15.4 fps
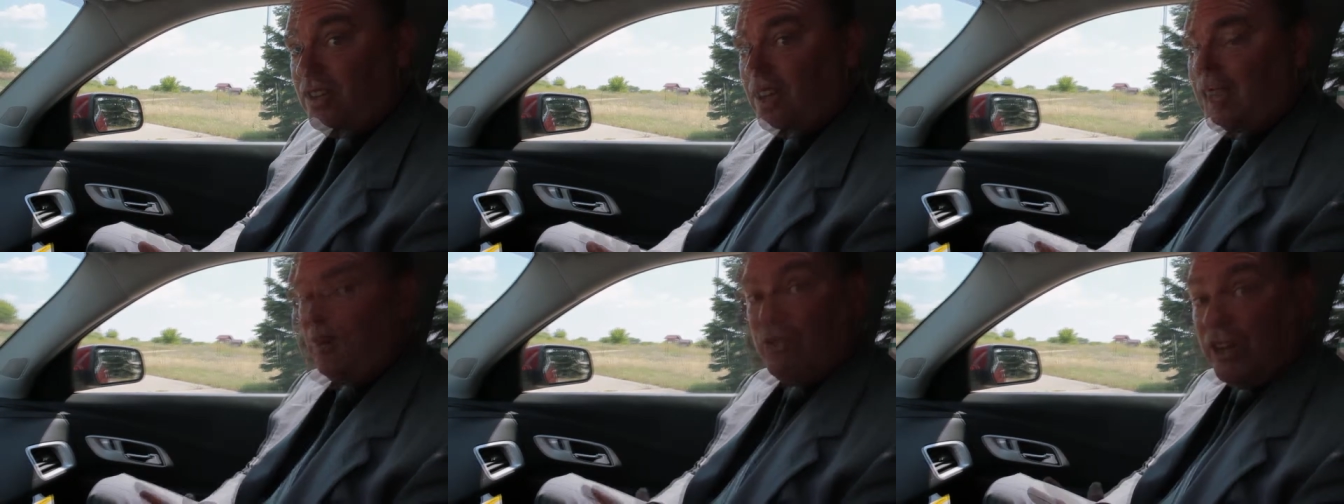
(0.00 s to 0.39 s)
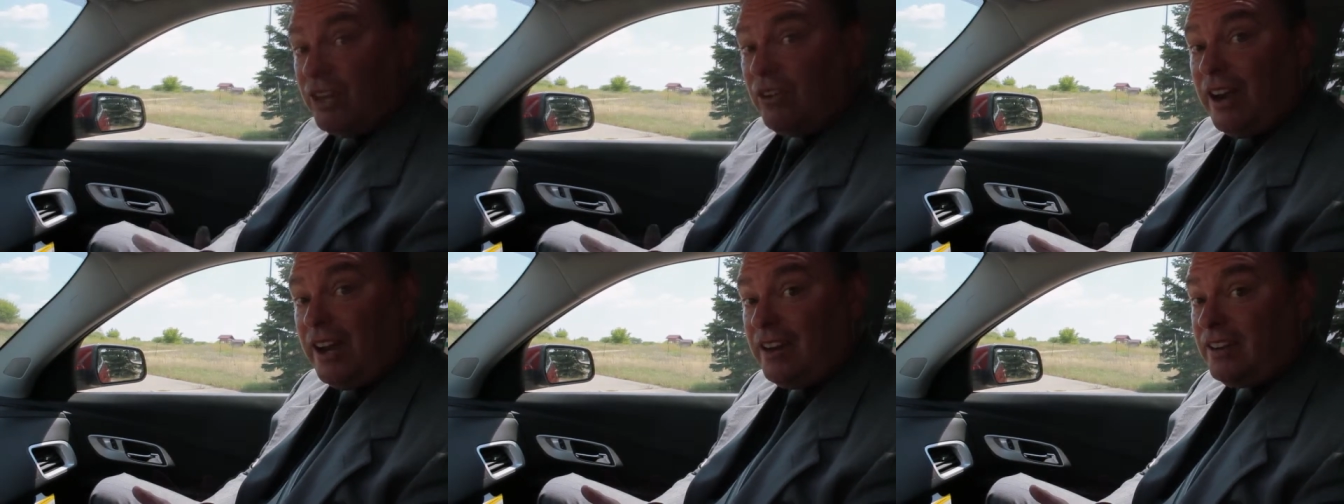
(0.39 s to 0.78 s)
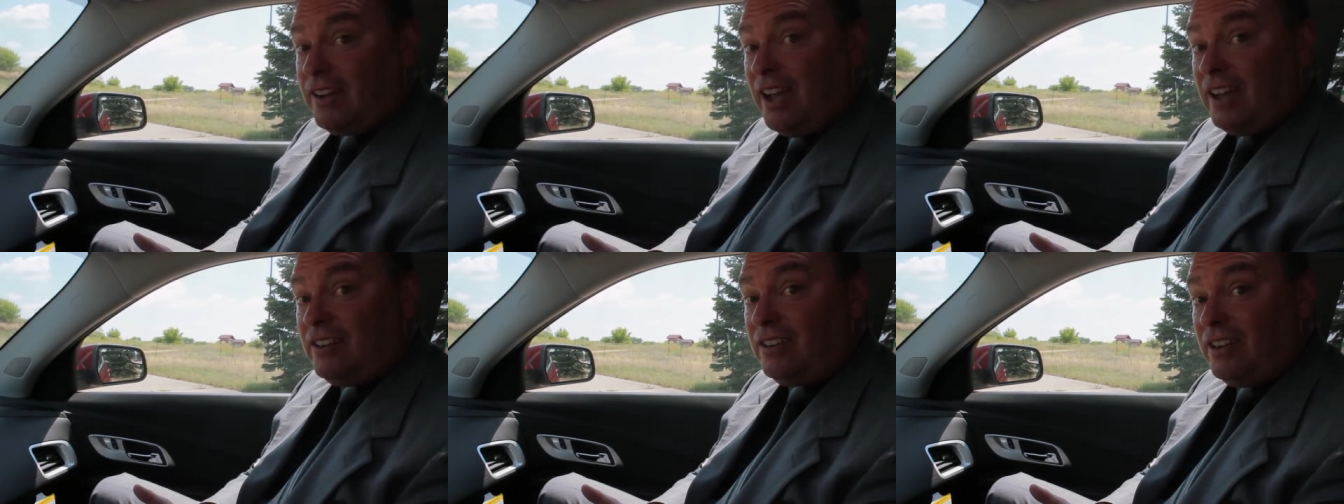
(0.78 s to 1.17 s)
No matter where you're at in the
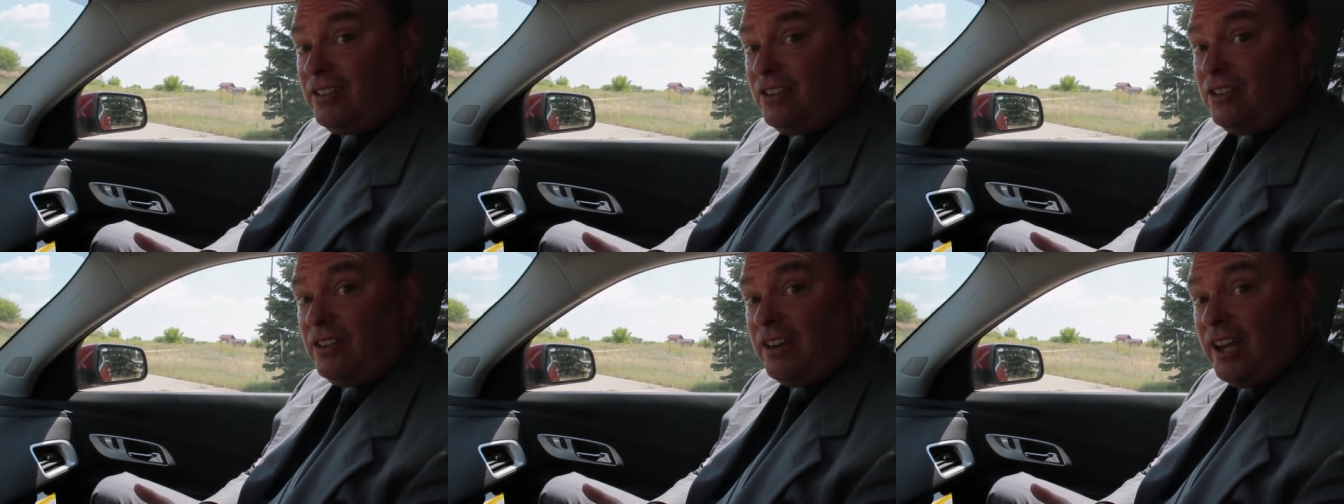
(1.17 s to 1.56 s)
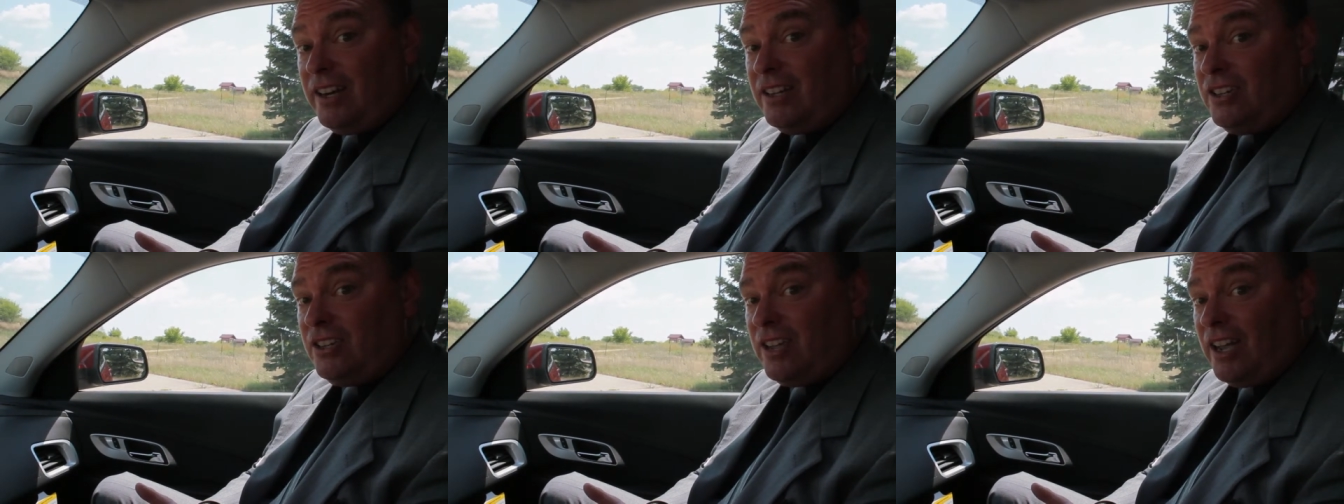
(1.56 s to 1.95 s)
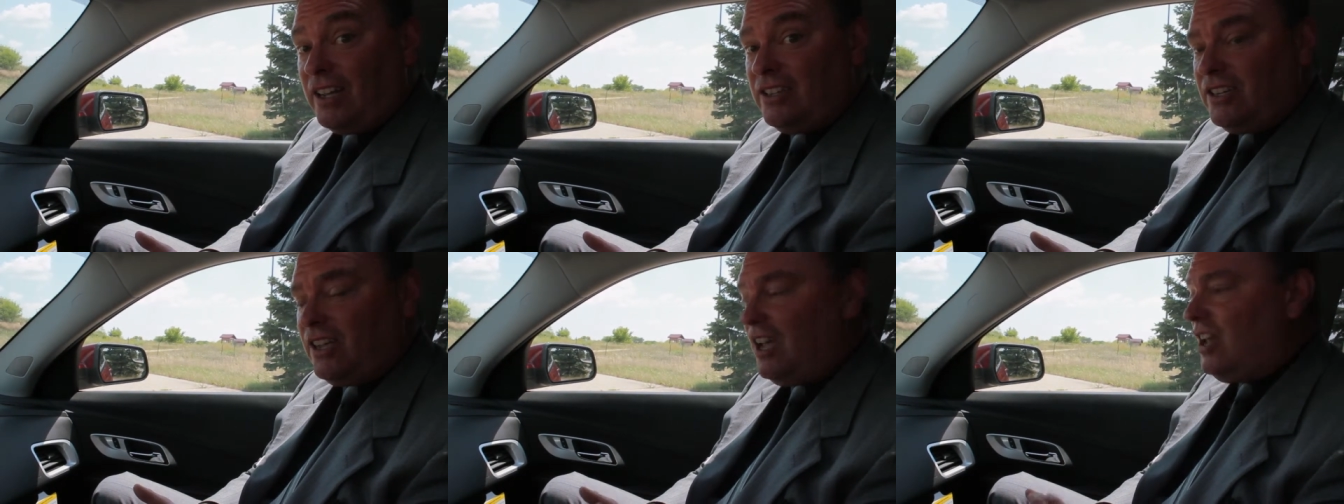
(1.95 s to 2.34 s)
continental United
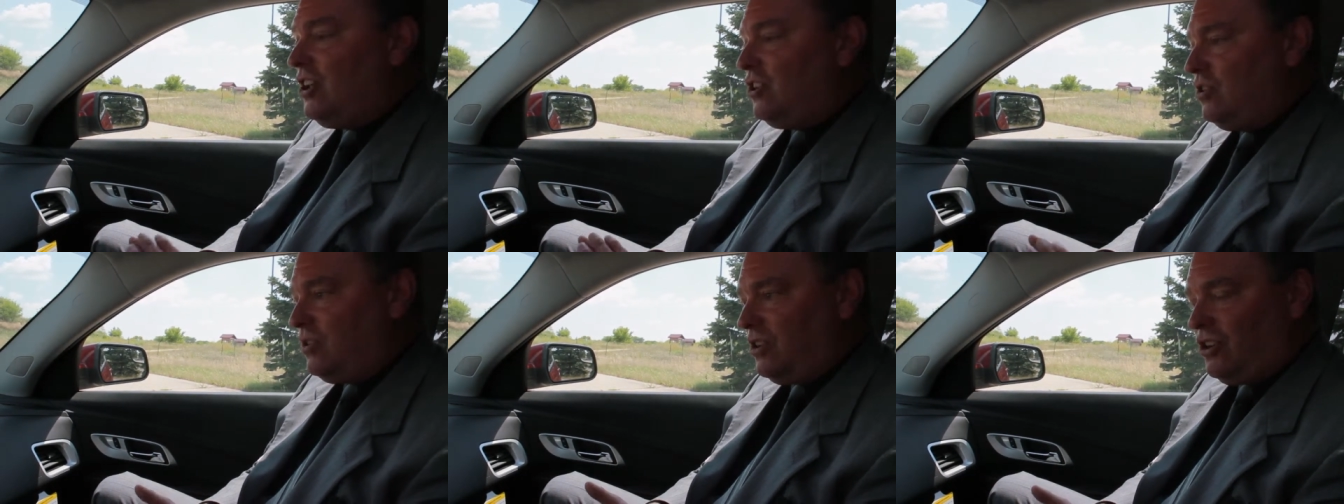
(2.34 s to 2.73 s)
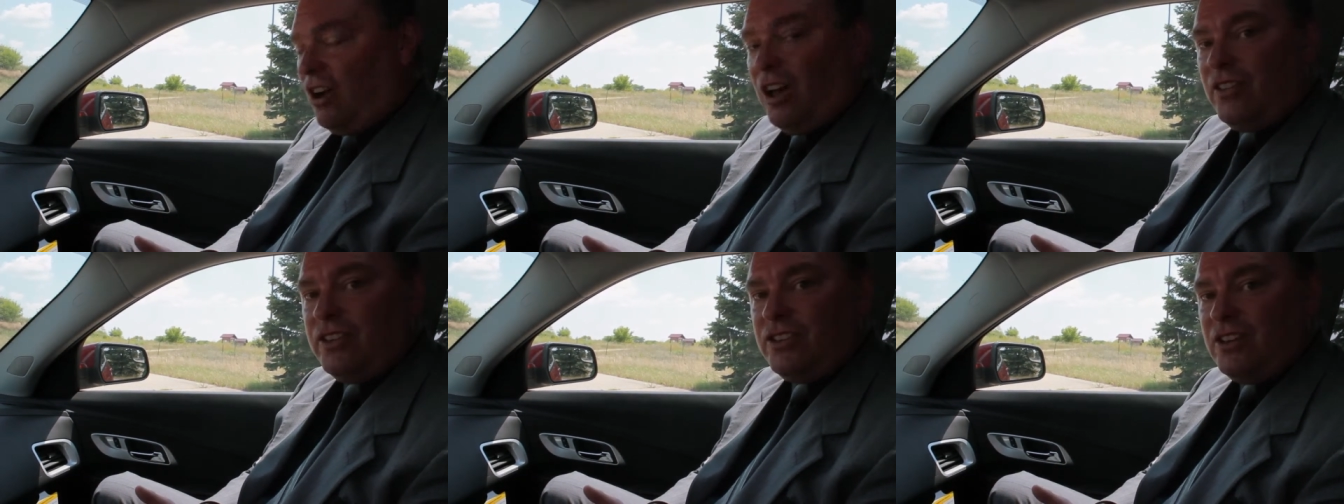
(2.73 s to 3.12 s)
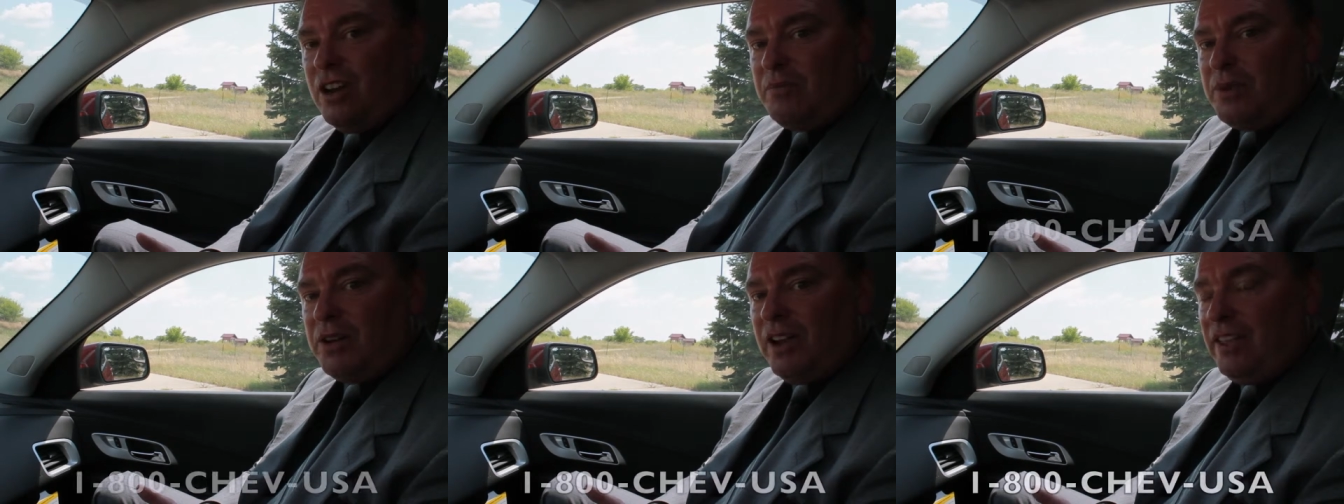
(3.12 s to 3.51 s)
States, you can call this
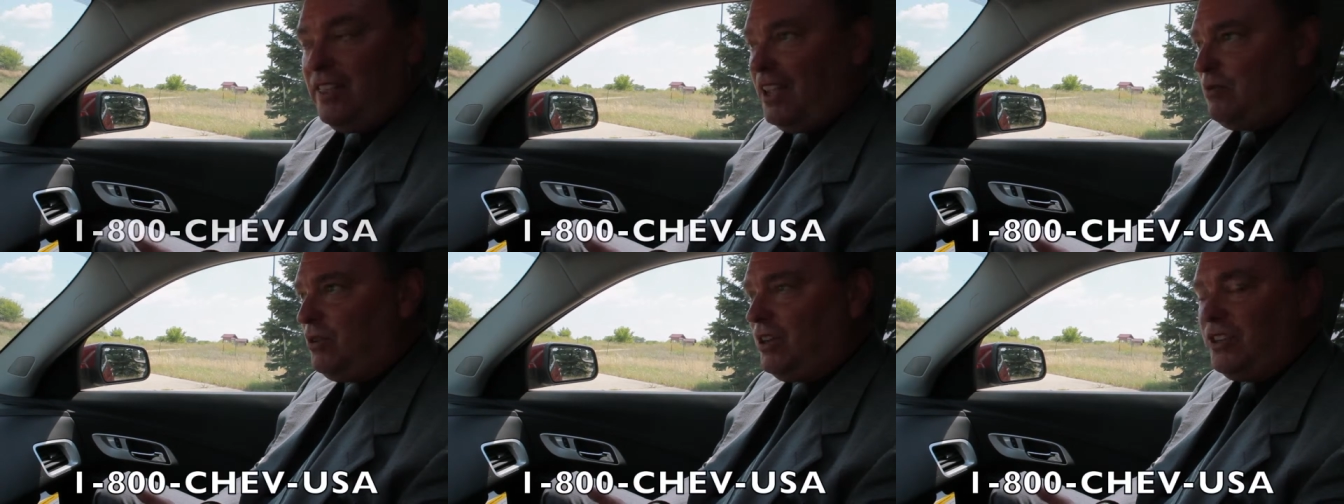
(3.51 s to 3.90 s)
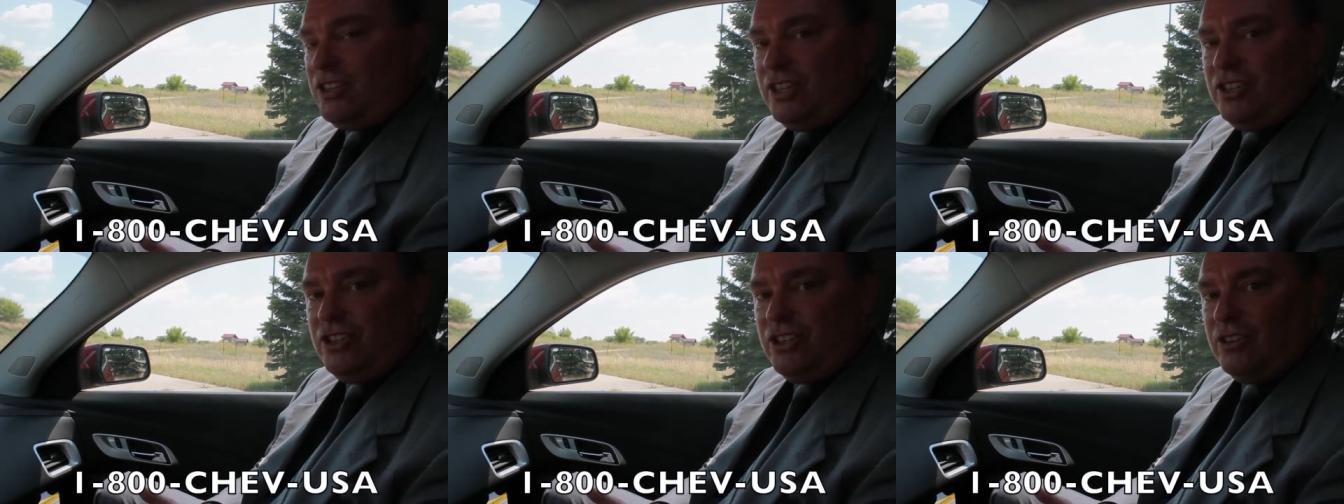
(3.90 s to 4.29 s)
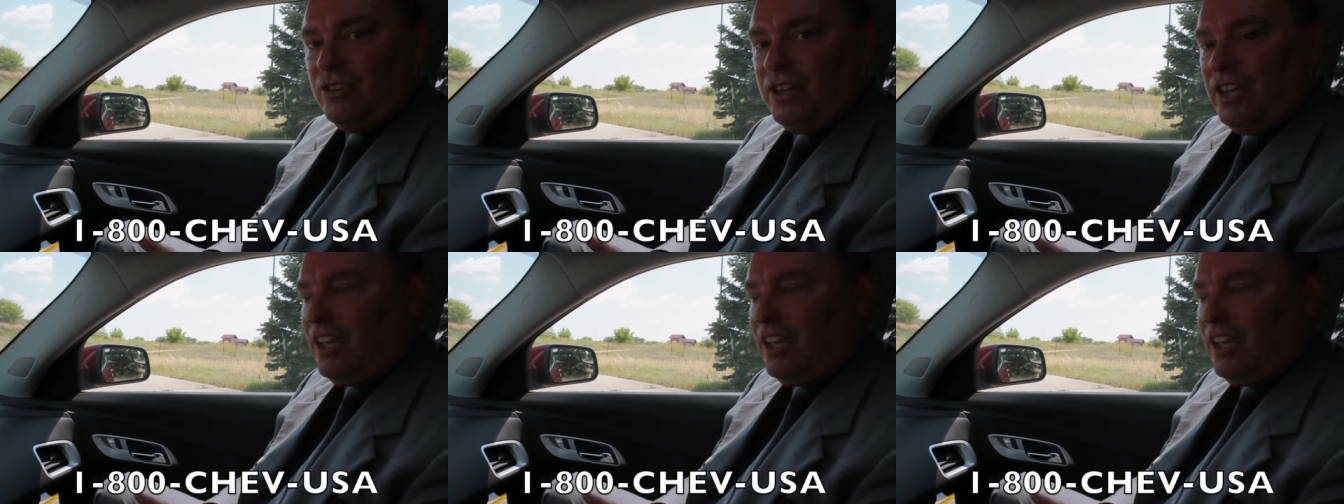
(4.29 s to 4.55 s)
number and they will assist you.